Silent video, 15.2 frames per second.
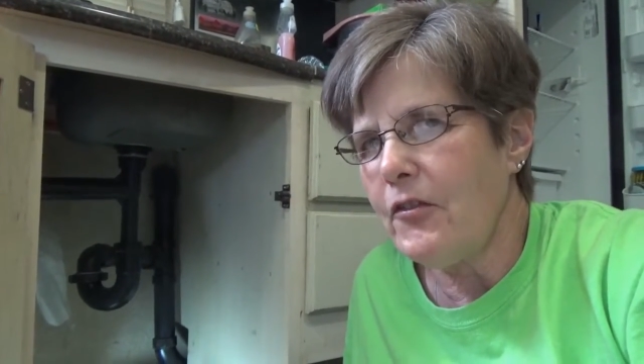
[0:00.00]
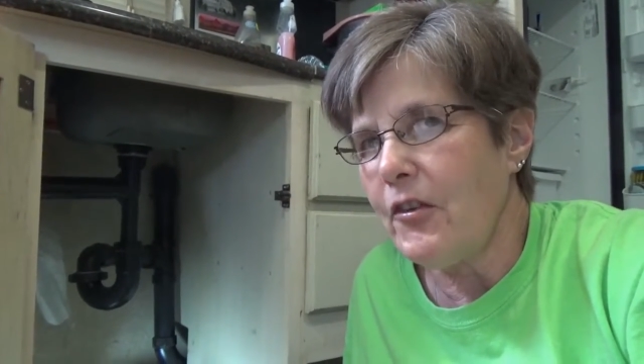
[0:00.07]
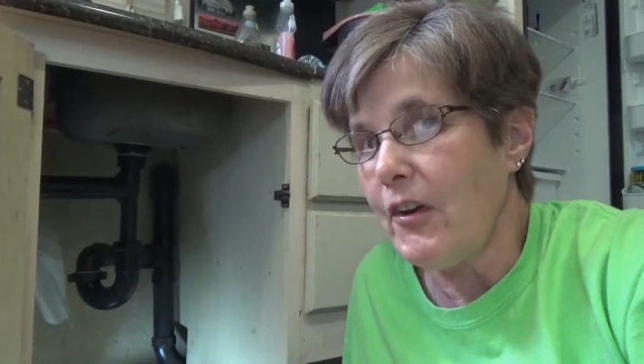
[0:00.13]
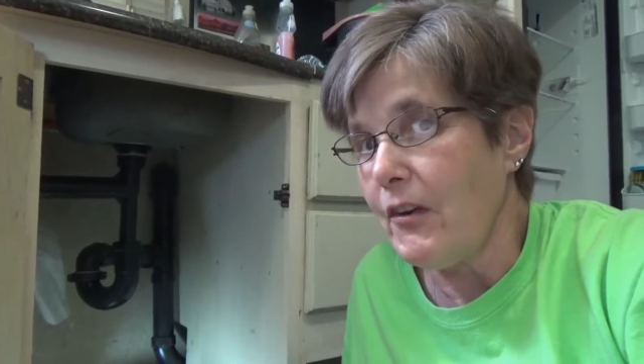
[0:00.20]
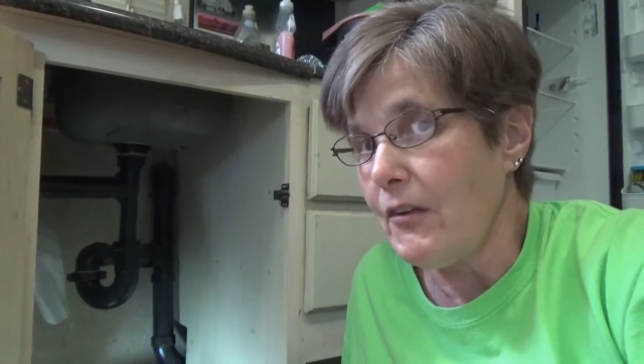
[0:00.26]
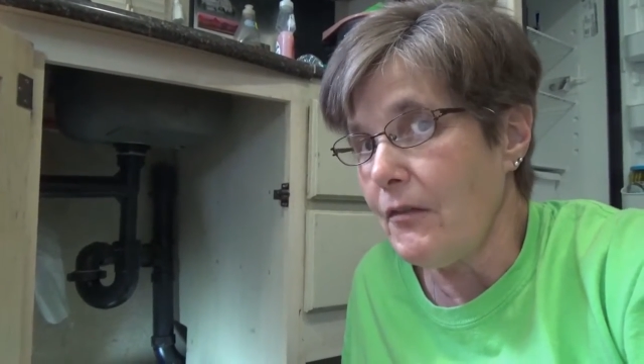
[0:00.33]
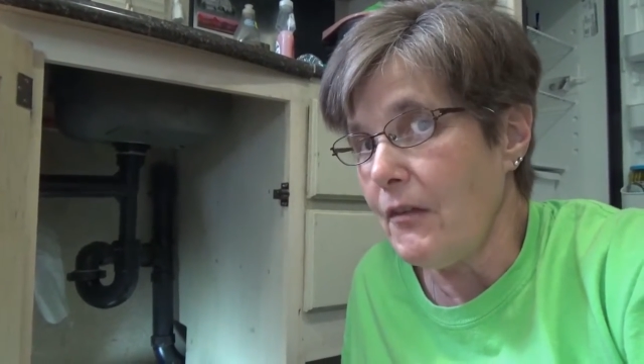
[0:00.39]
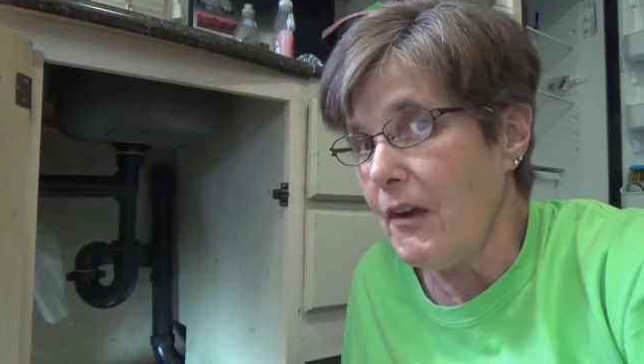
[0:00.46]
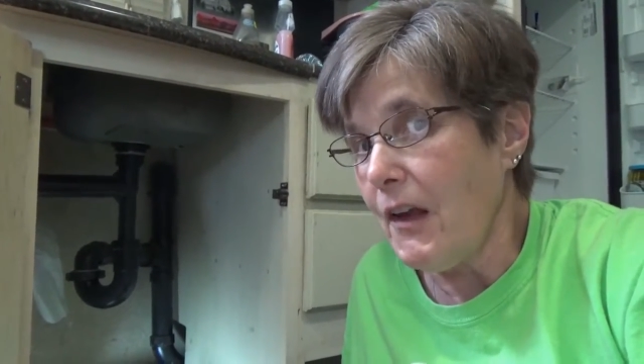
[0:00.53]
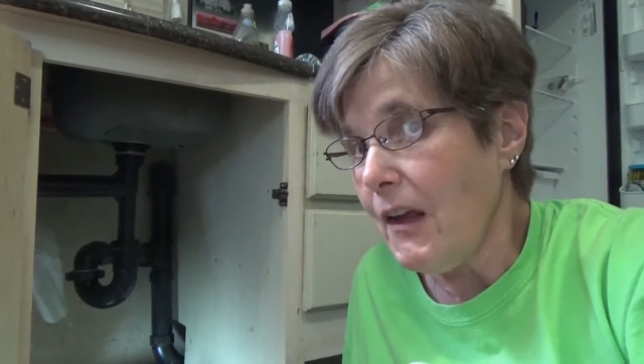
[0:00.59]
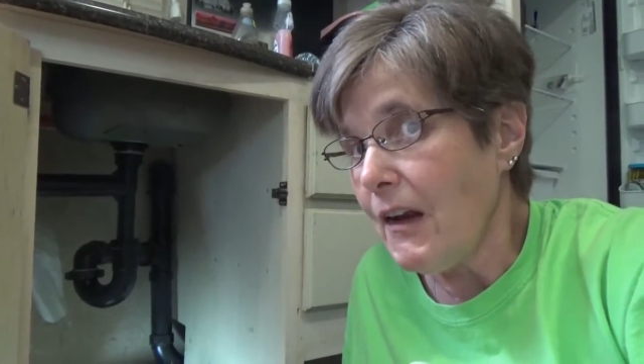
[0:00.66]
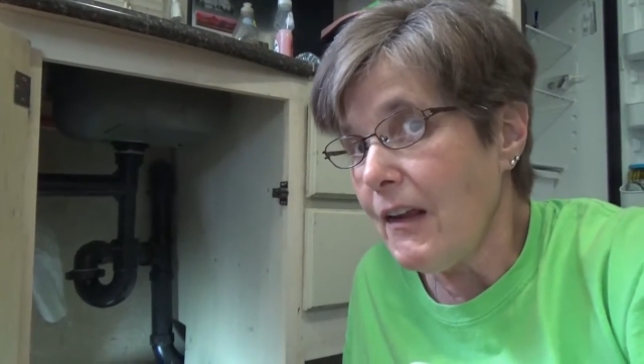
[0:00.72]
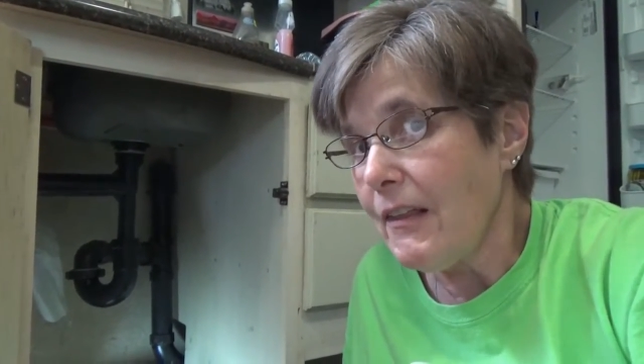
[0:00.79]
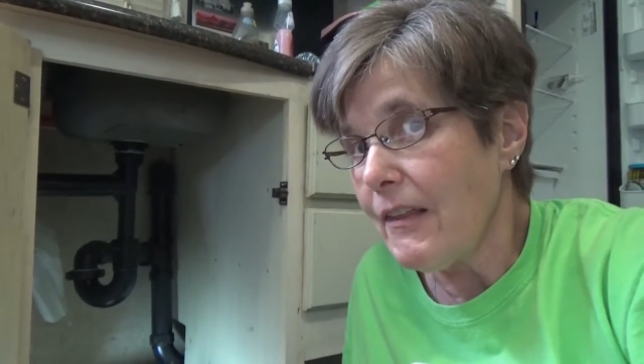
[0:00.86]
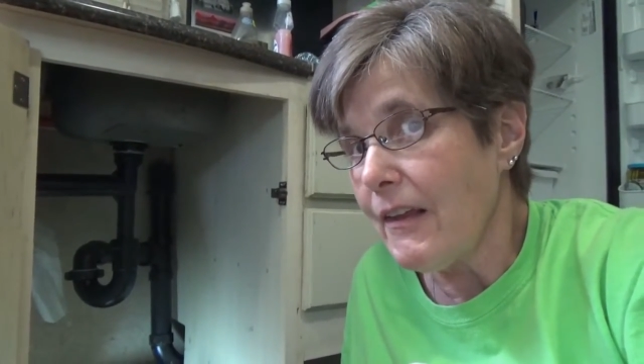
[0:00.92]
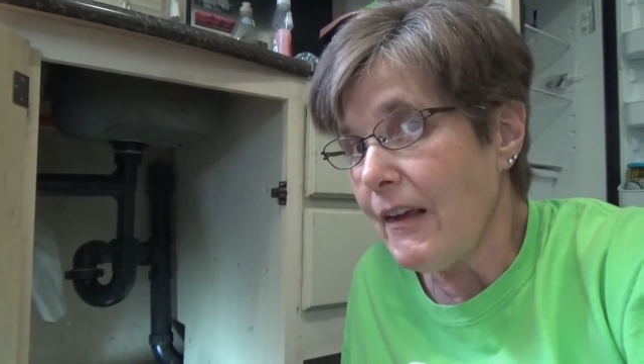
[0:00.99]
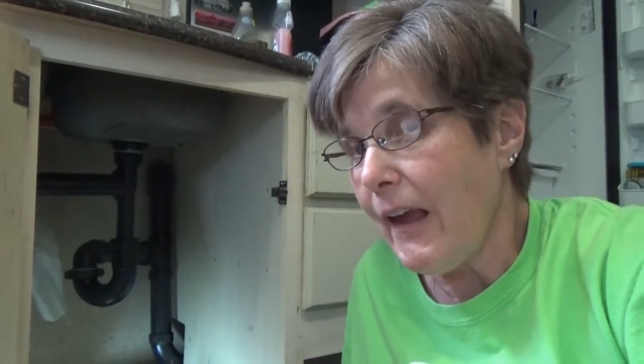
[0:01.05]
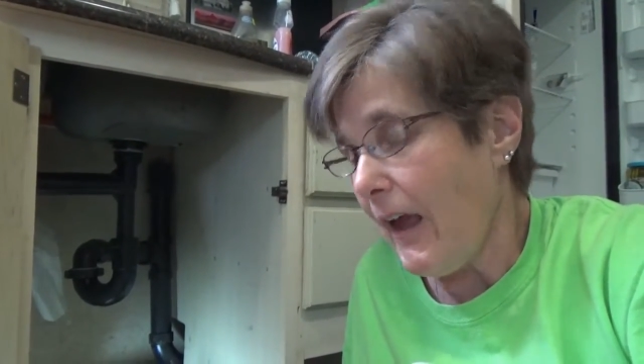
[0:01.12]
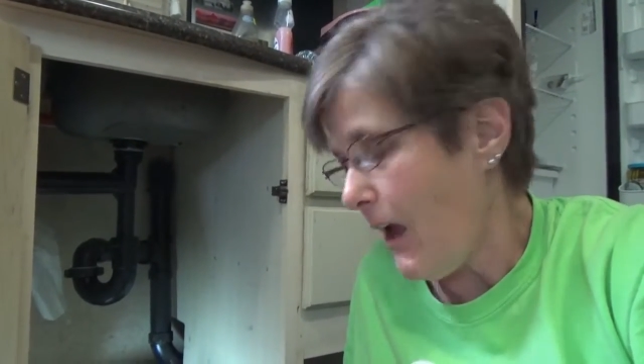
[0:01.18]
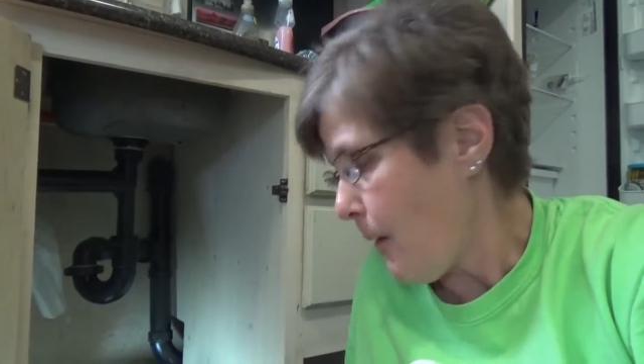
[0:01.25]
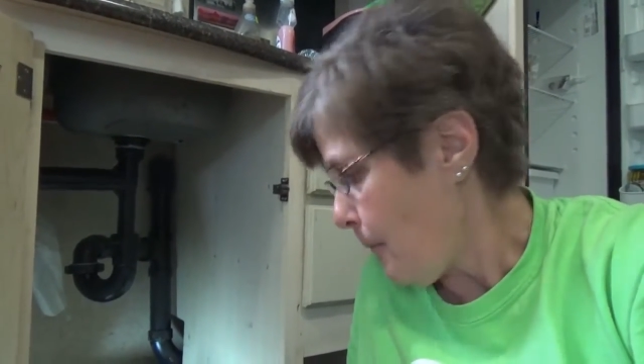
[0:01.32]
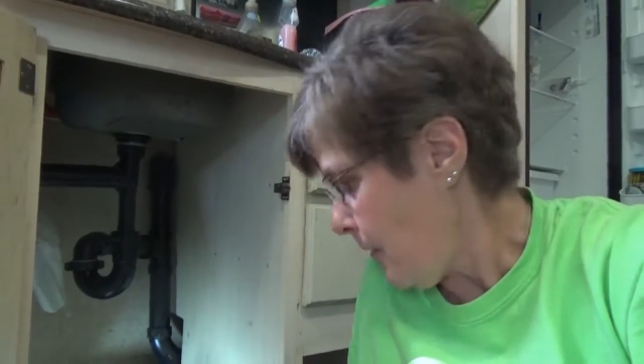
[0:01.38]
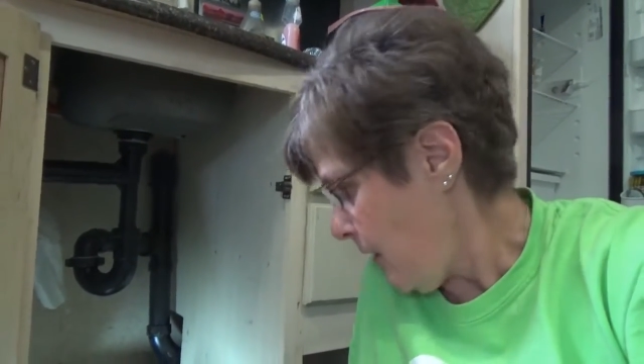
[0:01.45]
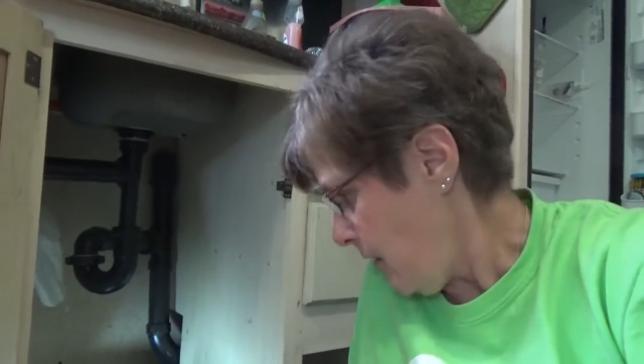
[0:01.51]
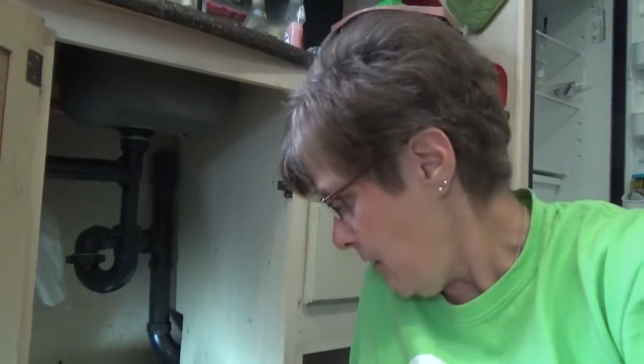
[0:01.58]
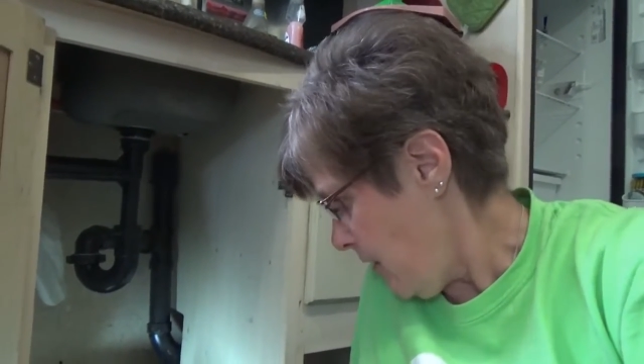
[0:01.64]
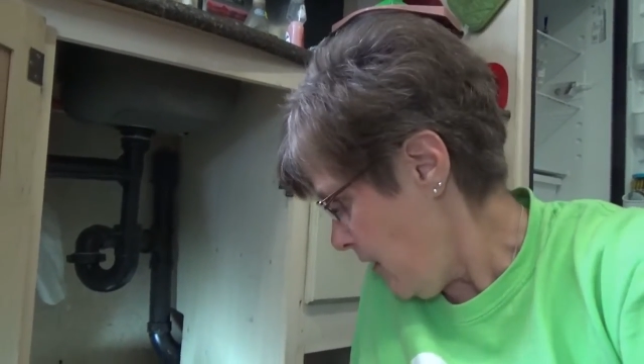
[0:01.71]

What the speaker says: chance of anything happening